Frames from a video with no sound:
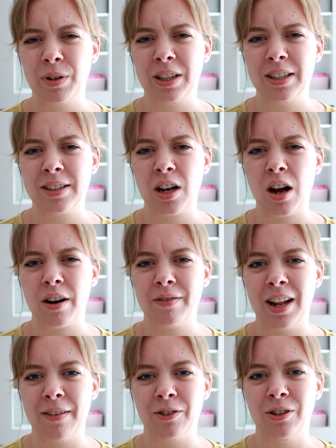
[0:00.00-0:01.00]
with this kind of
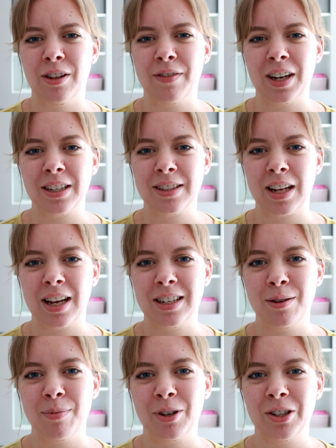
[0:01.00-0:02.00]
level of
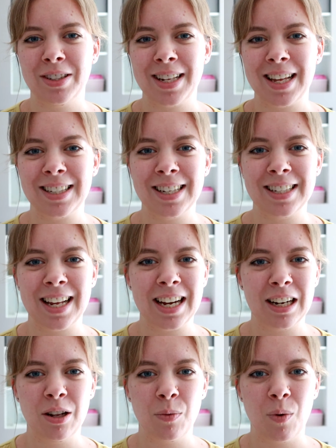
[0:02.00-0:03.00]
anxiety, because that's
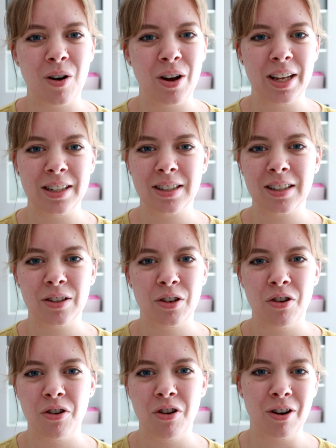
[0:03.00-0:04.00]
exactly what it's
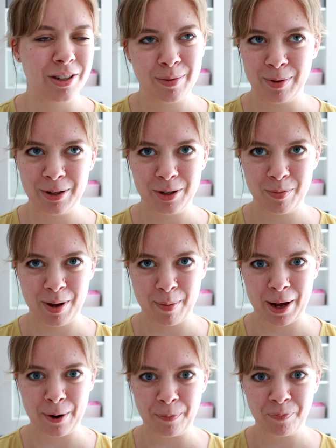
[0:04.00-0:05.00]
not supposed to be
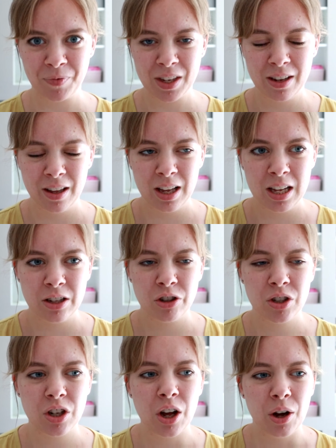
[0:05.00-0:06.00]
about.
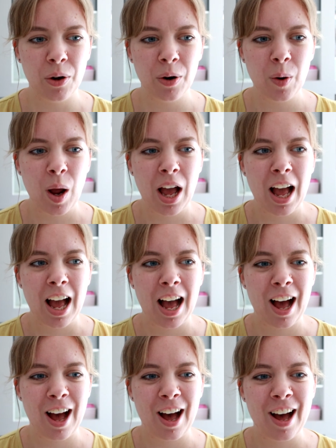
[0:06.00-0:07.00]
So
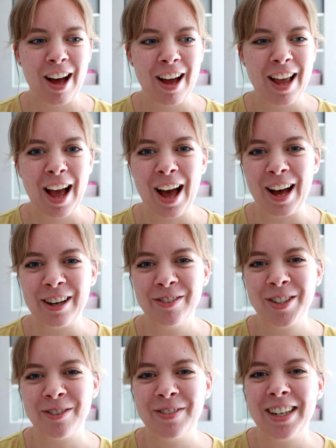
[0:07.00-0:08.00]
I have
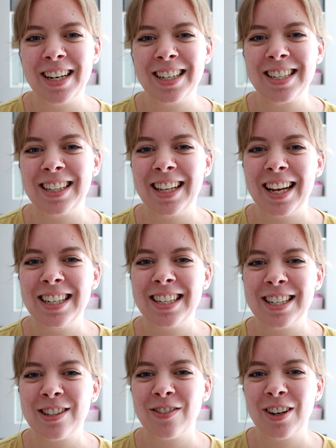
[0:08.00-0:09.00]
some initial
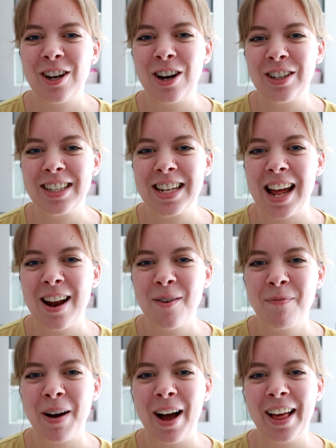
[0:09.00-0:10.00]
ideas for content,
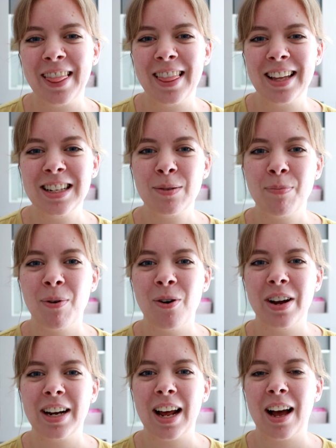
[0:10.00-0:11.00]
but at this
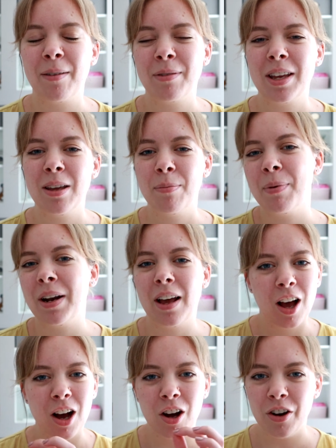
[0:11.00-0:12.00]
point I'm keeping
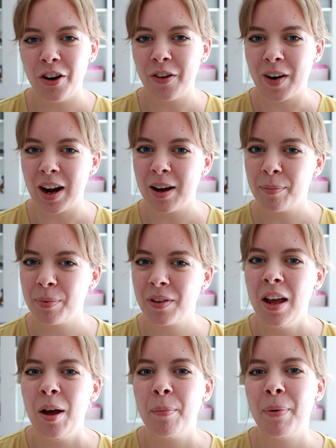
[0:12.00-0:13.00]
it under wraps.
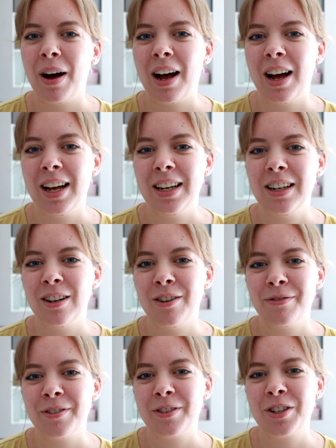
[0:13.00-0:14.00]
But I'd
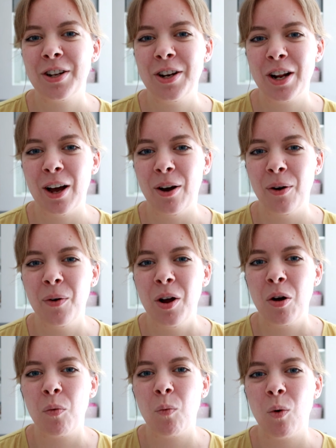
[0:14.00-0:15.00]
love to know
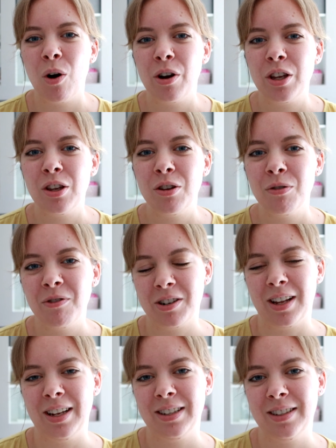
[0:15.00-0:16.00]
what you would
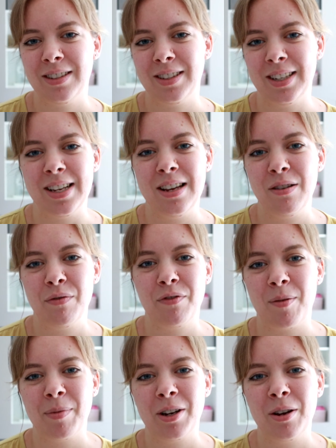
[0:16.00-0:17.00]
like to see
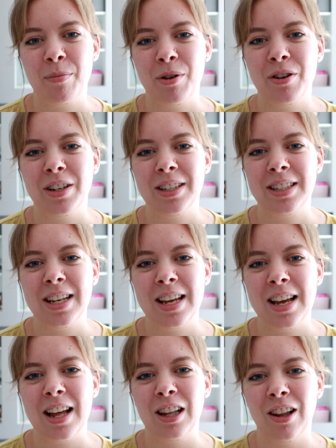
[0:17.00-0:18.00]
from a
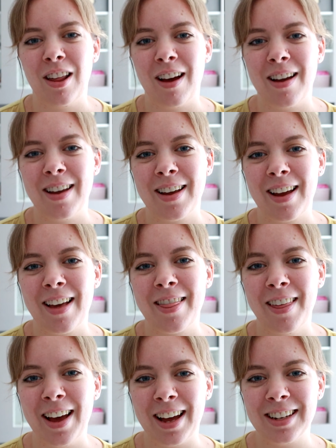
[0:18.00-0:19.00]
community like
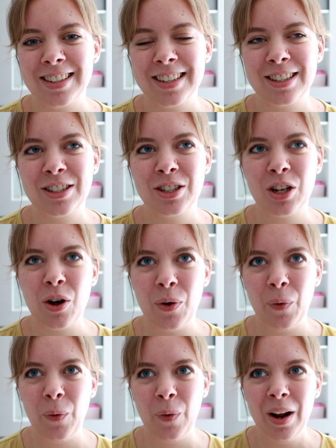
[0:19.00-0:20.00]
that.
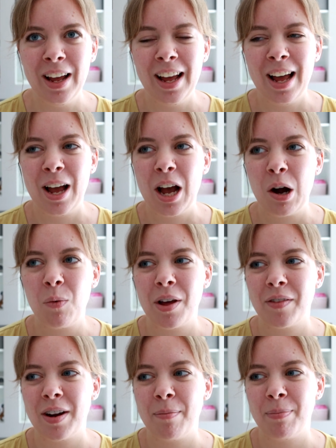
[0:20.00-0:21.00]
So
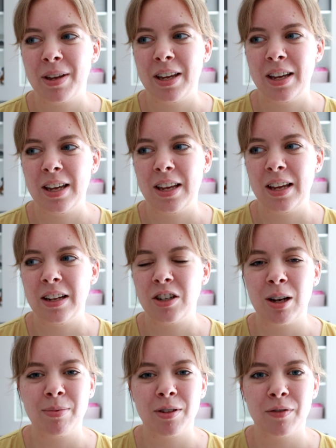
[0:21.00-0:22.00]
whether it be
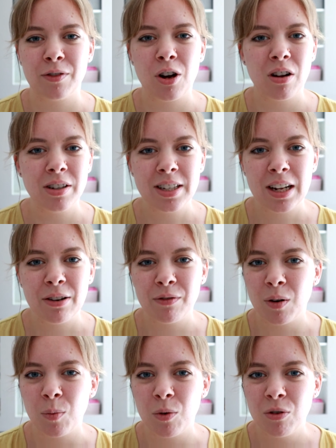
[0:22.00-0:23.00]
types of content and
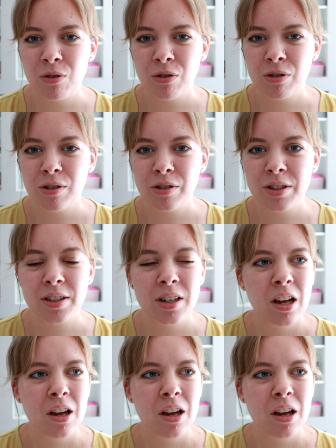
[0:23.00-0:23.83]
rewards,